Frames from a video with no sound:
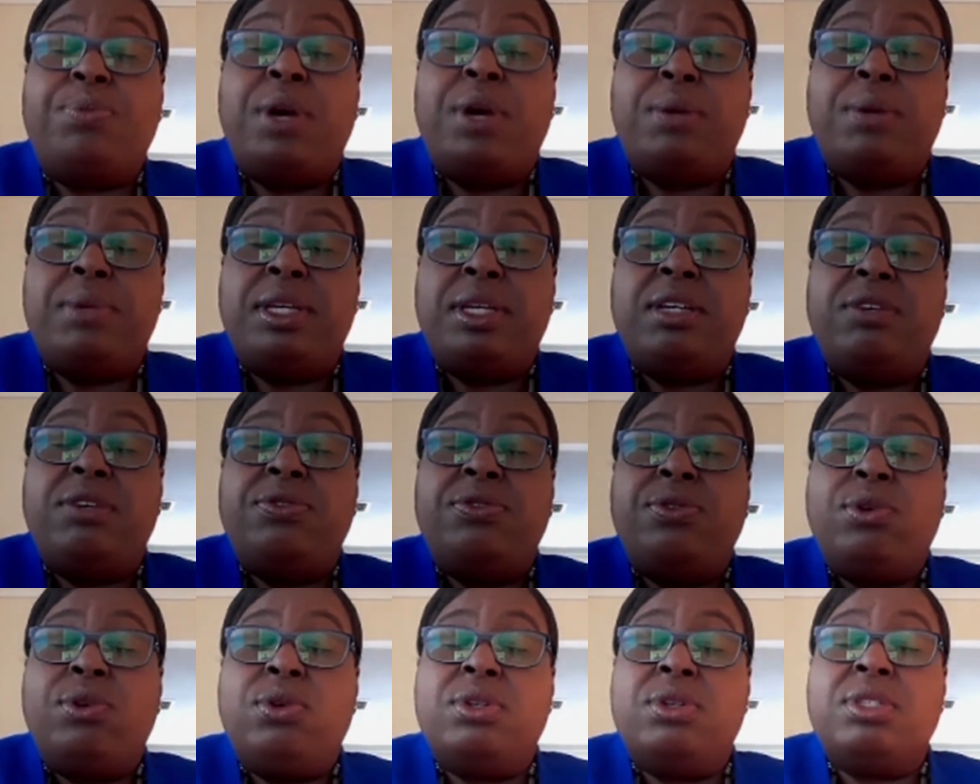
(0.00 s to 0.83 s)
public, of
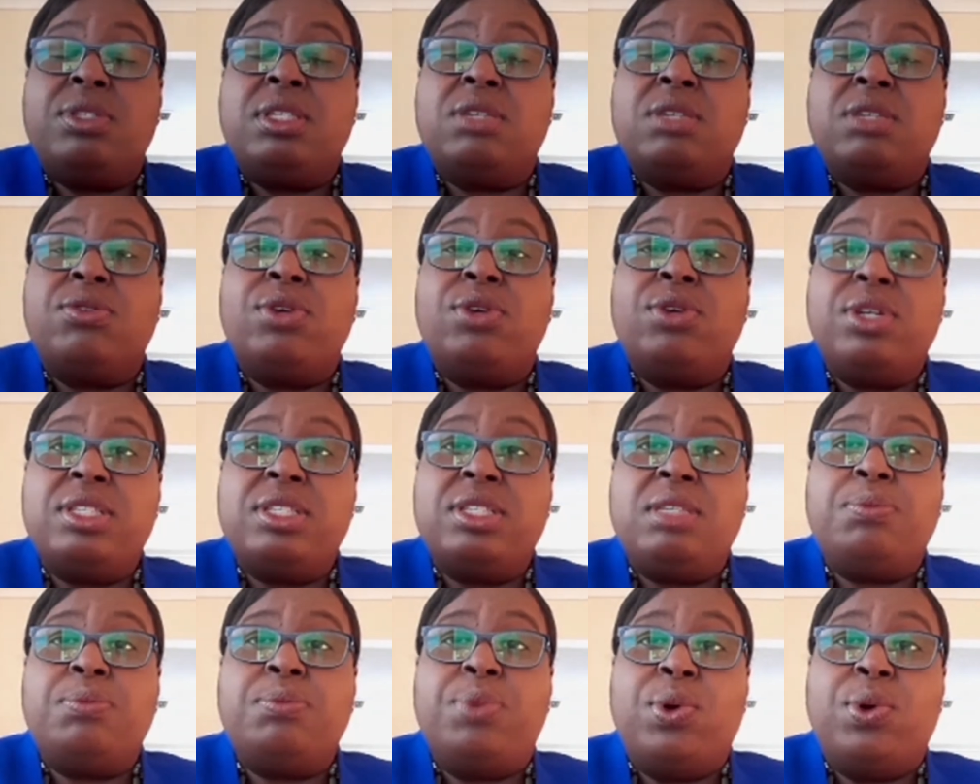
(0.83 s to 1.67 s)
course, across
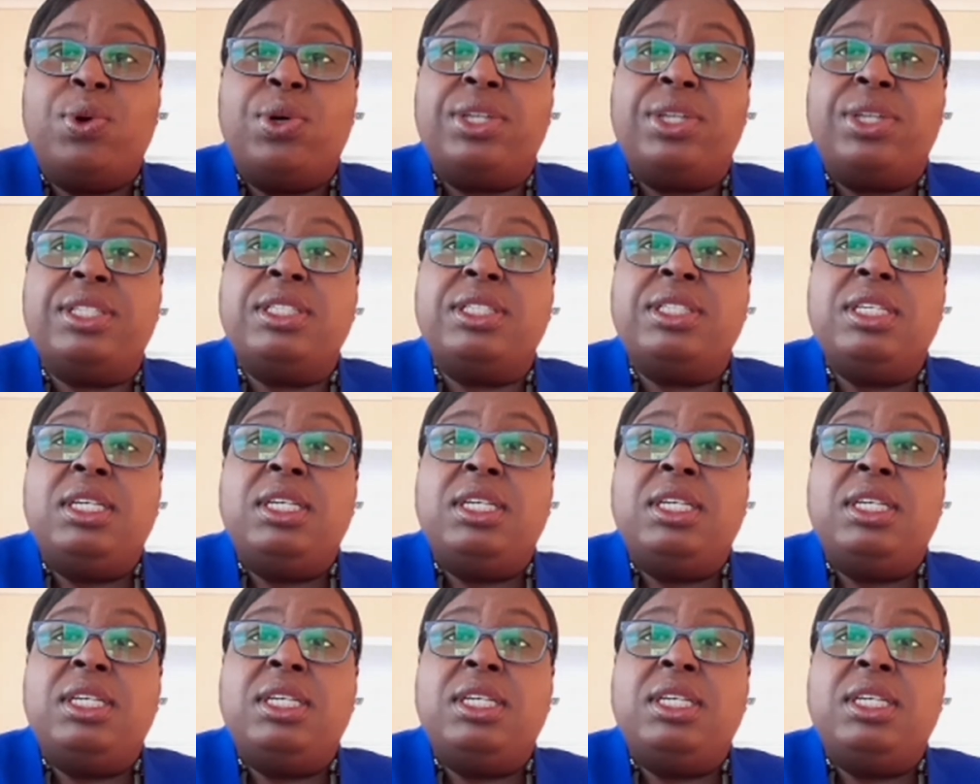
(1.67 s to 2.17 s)
the board,